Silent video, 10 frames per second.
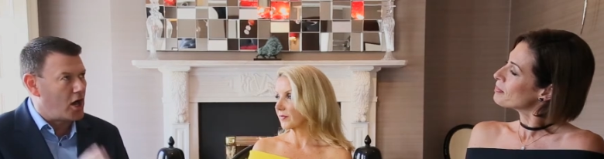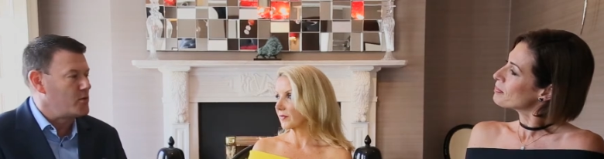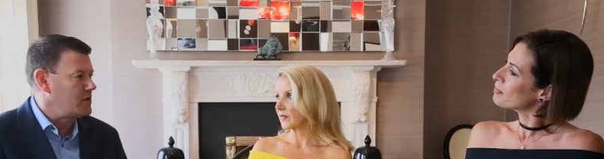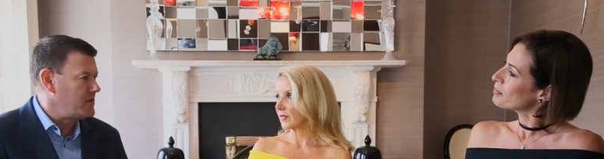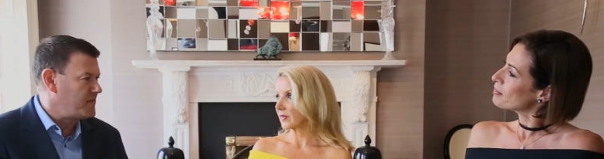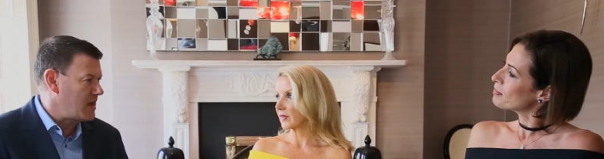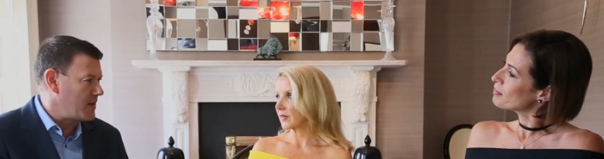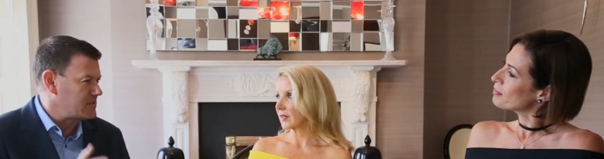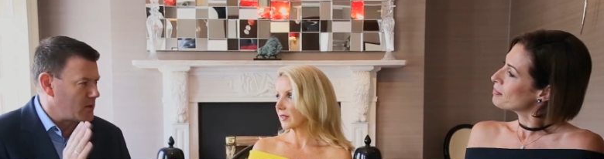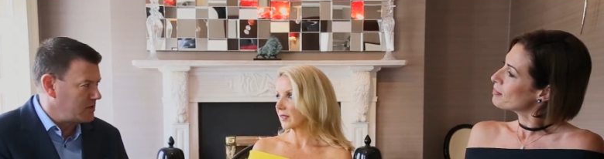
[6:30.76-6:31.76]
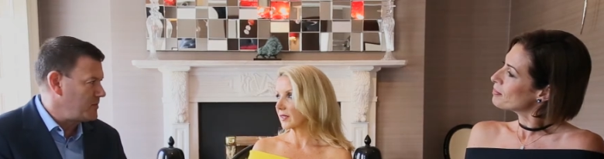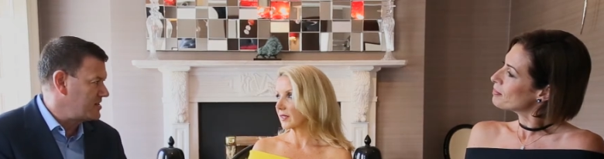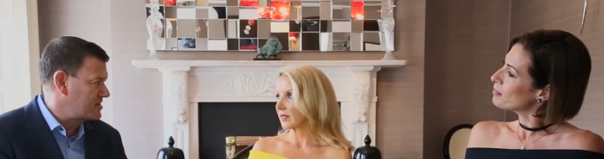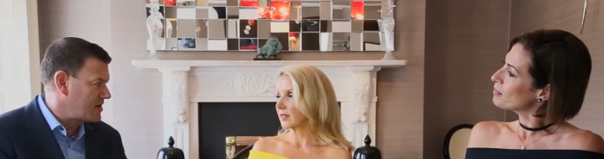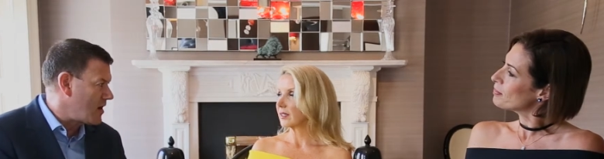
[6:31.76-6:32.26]
Speaker 1: "I want to be famous. I want to
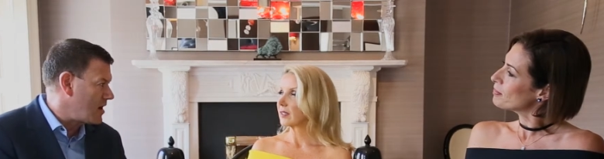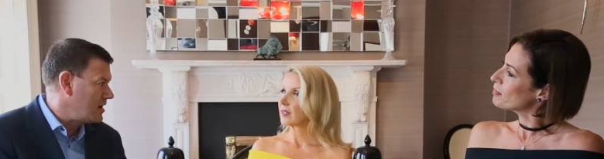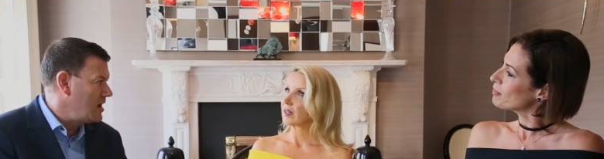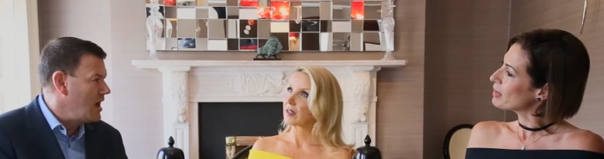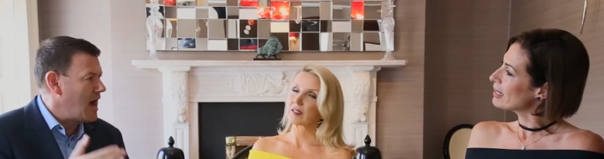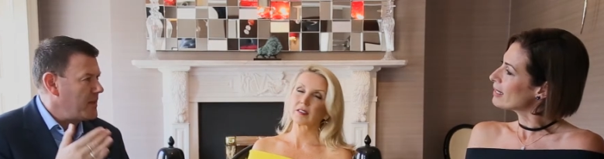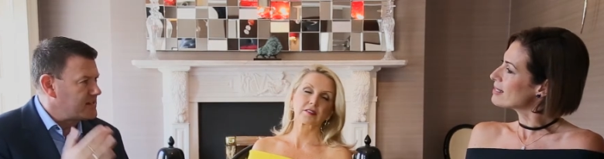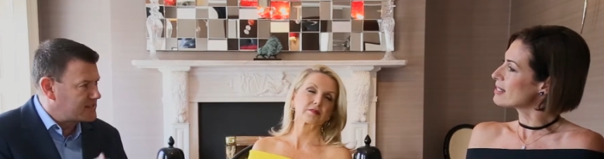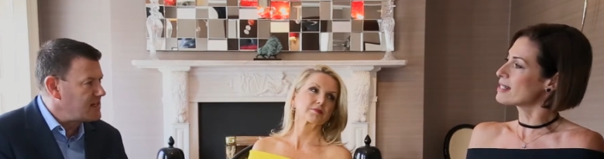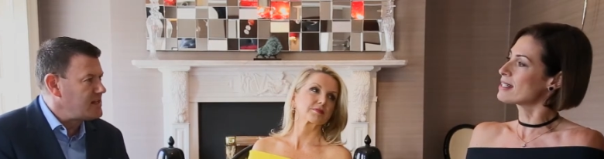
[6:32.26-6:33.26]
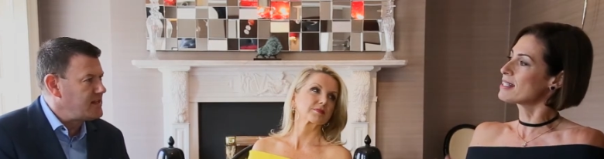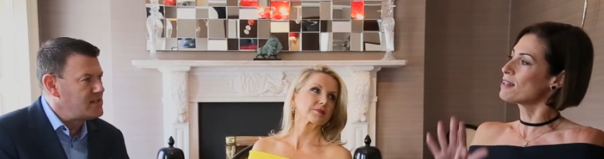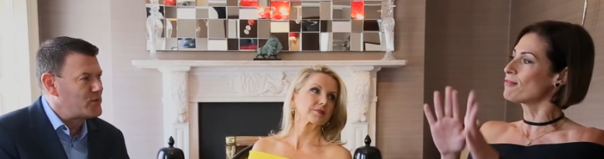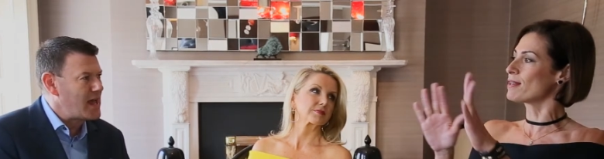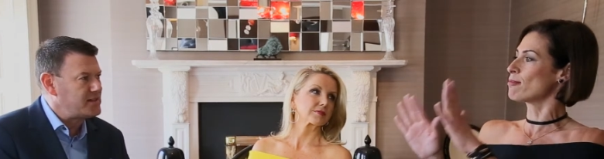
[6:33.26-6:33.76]
be a star"? Oh, and they see
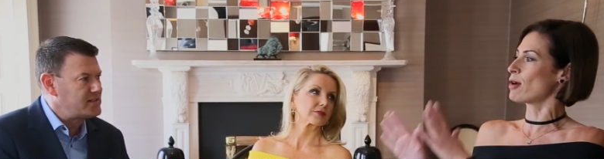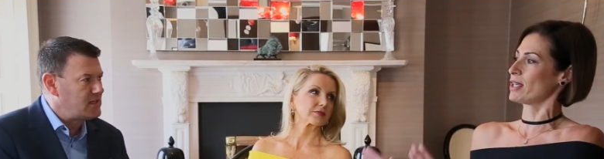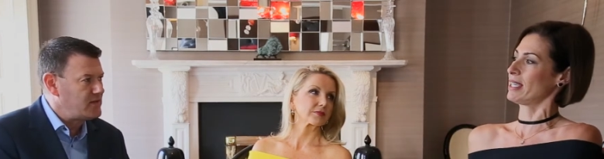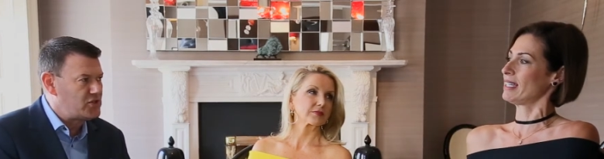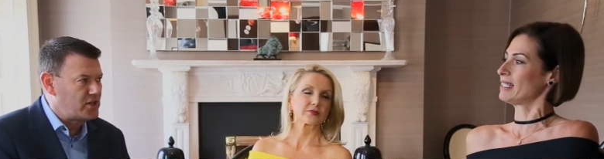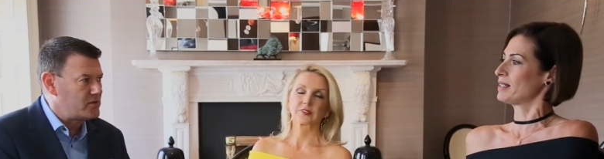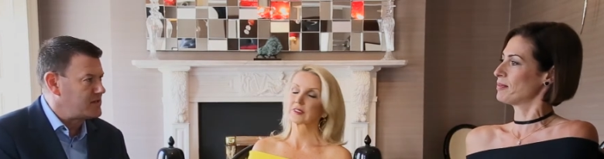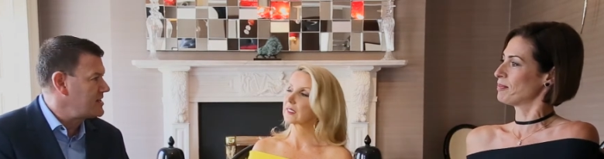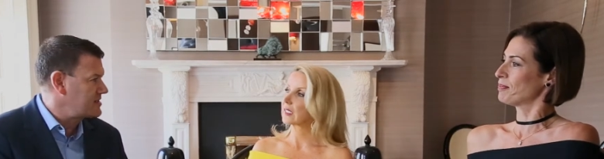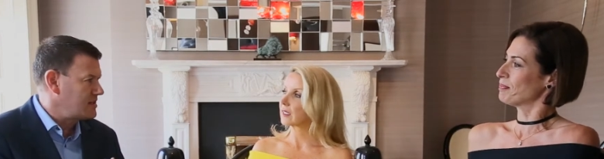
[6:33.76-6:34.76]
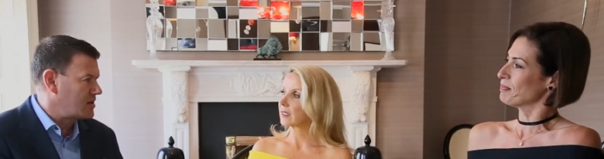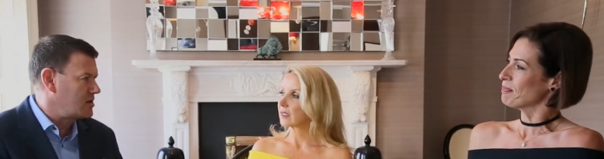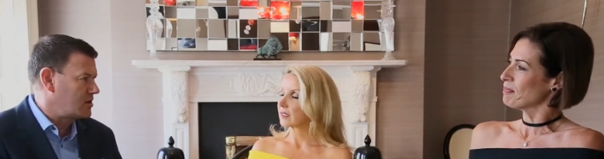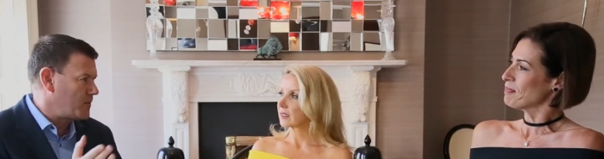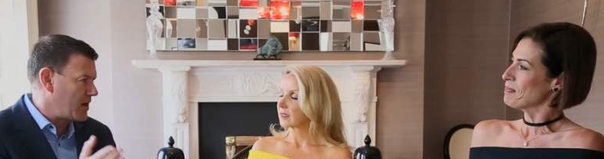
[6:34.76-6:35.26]
these reality TV shows. Isn't it
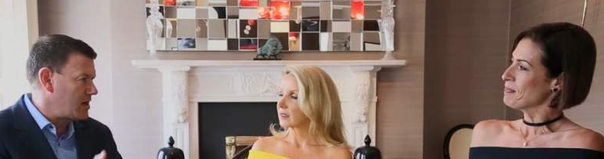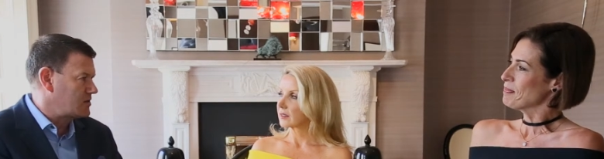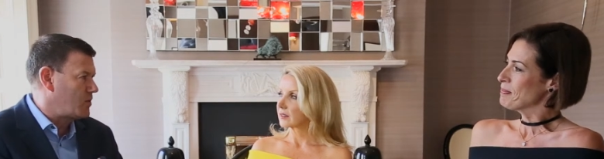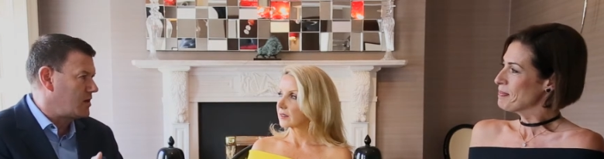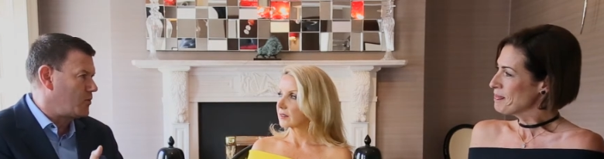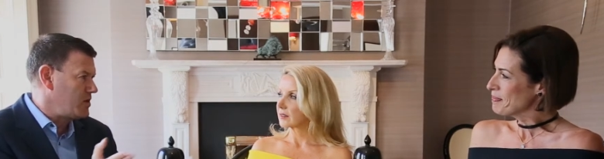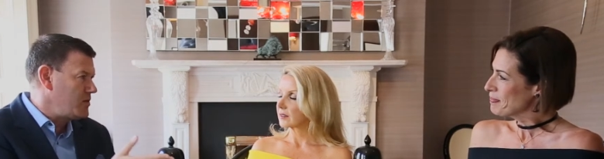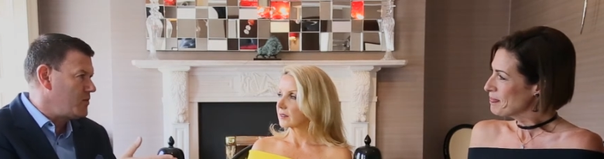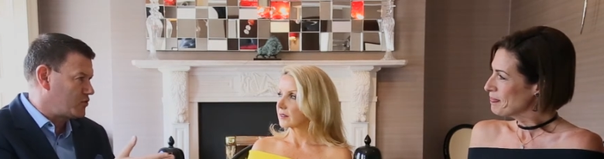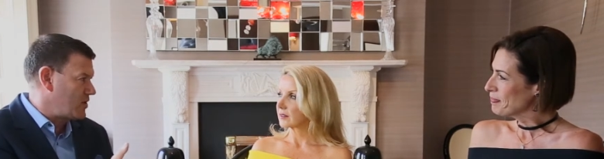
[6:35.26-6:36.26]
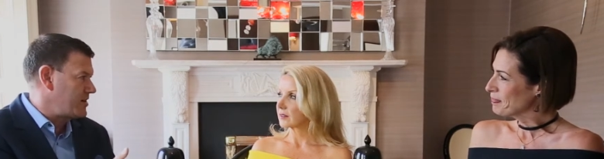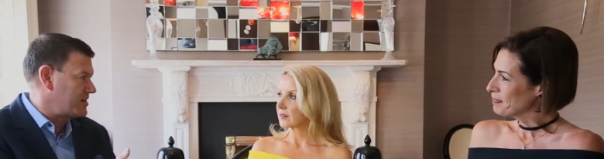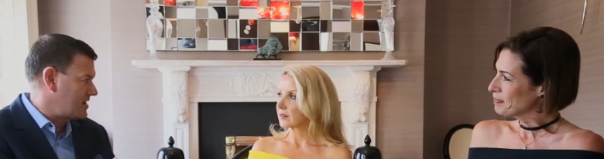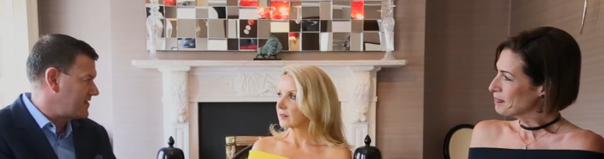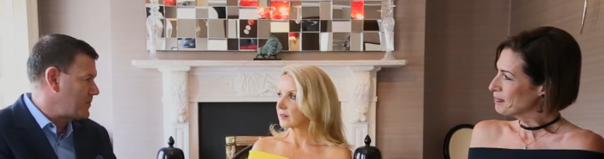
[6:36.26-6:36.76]
kind of compared to what we trained
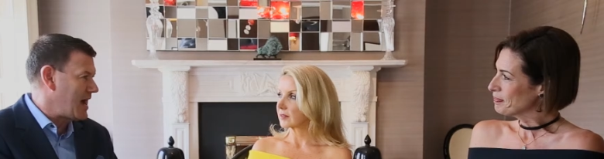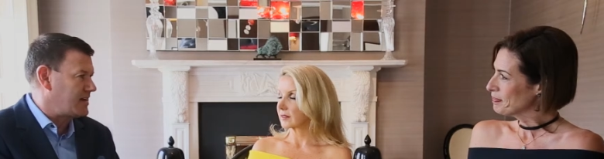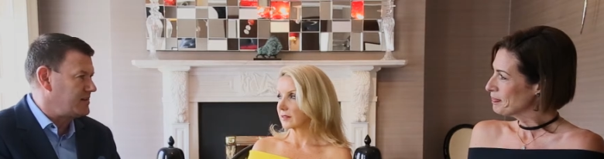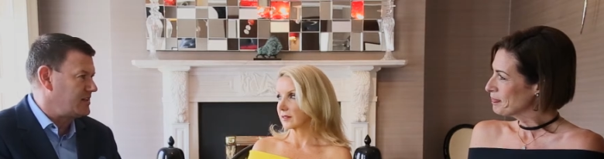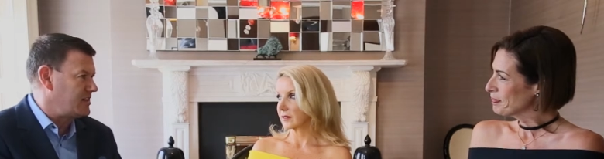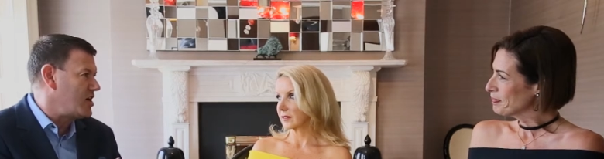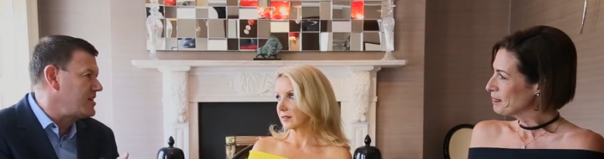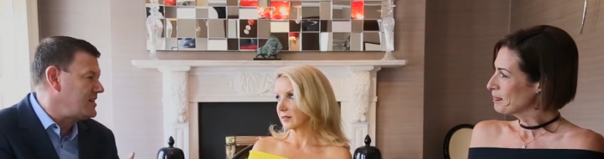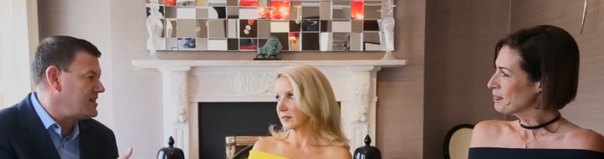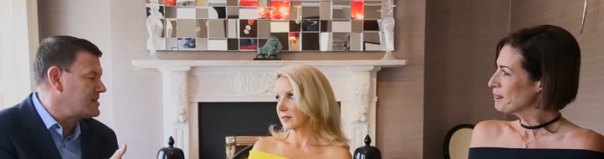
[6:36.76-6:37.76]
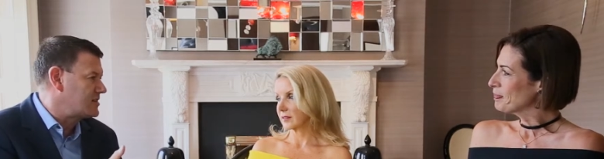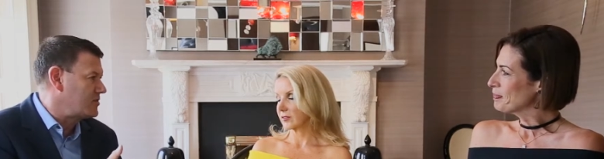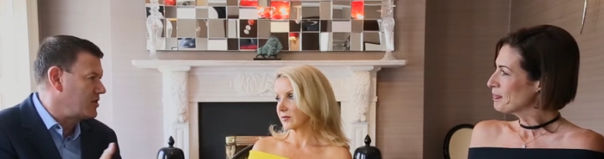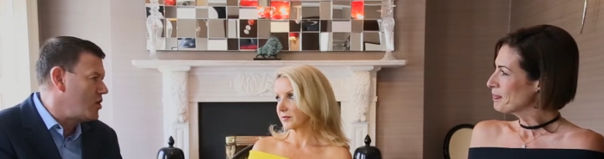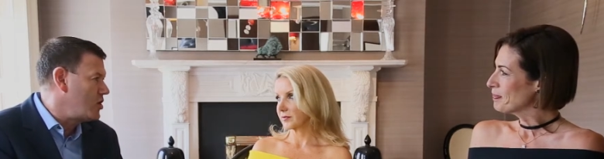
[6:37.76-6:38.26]
ourselves back in the '90s
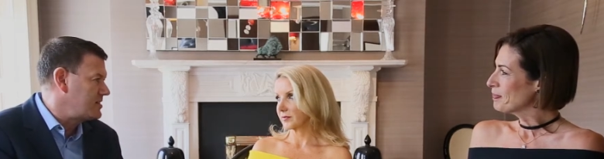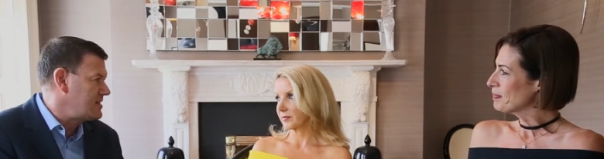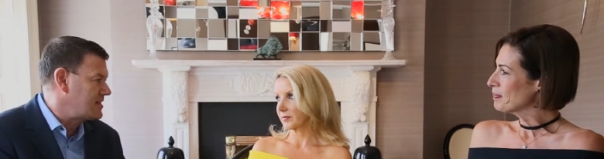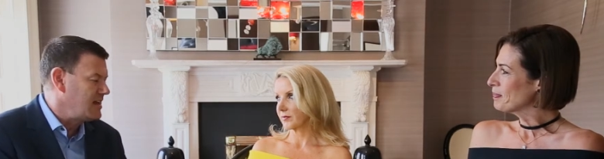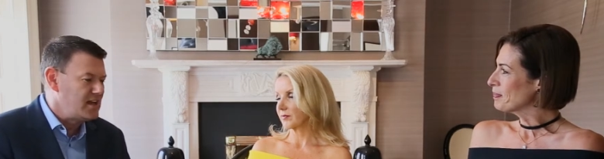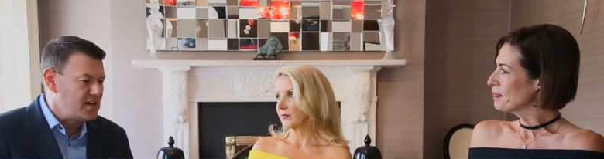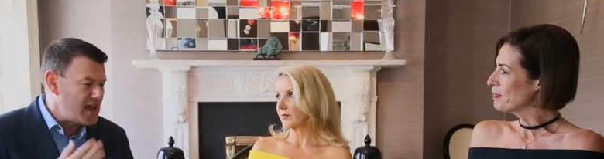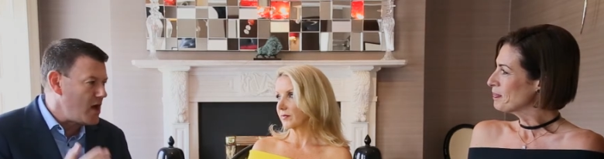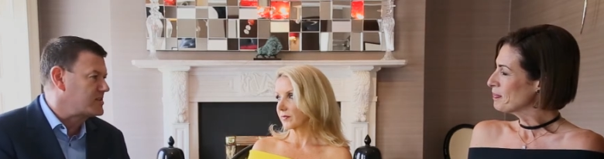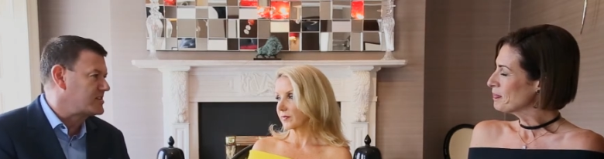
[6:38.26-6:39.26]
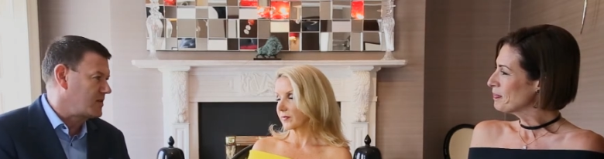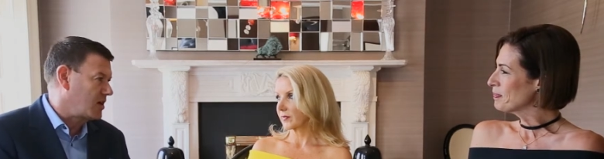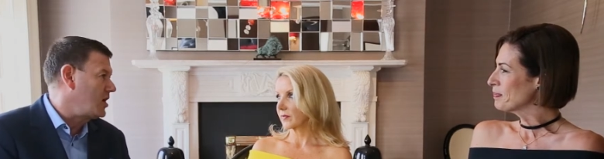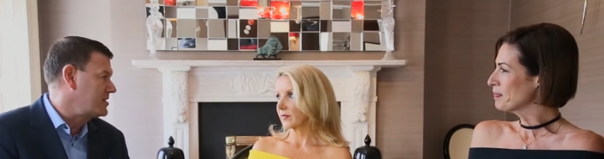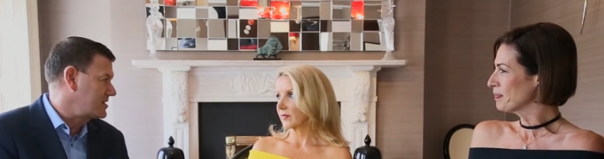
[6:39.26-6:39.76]
or the '90s? Now it's
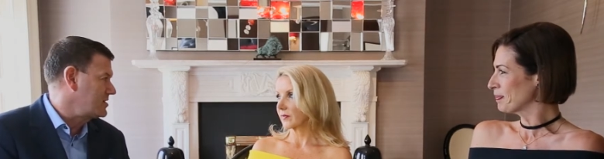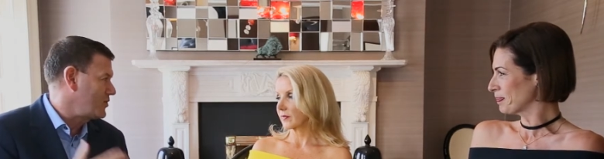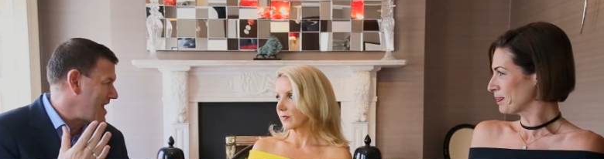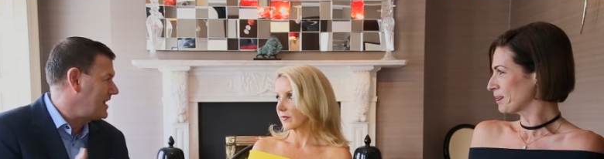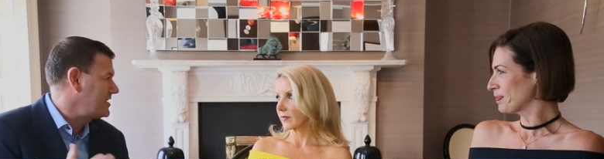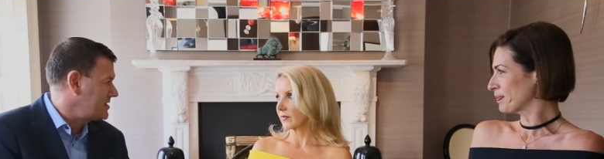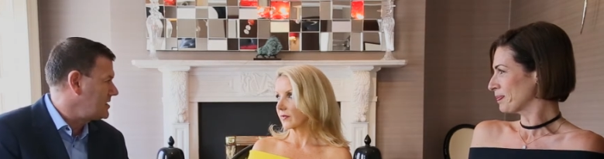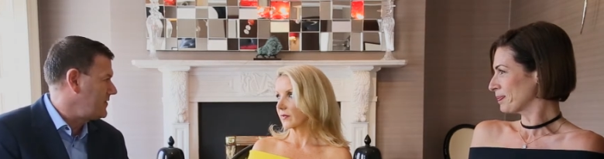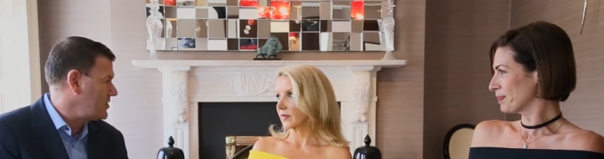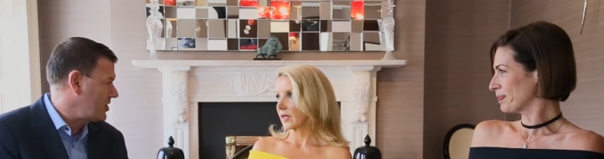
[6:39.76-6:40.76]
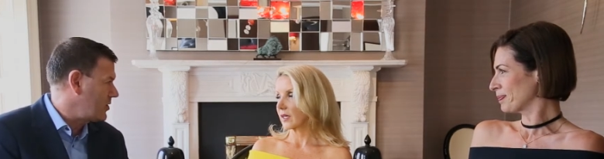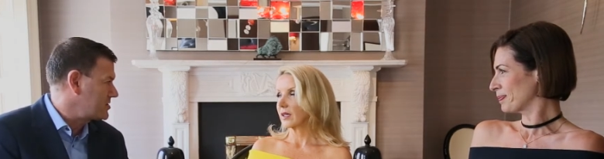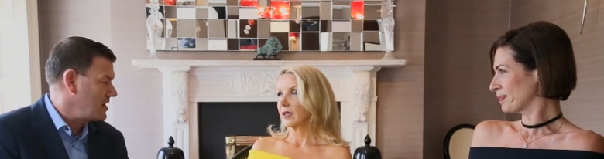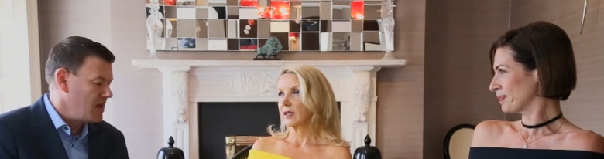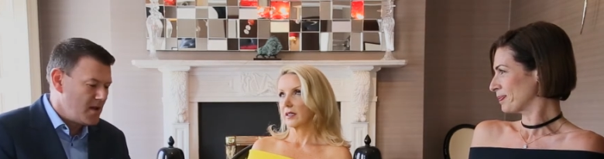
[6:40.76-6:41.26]
constant reality TV shows.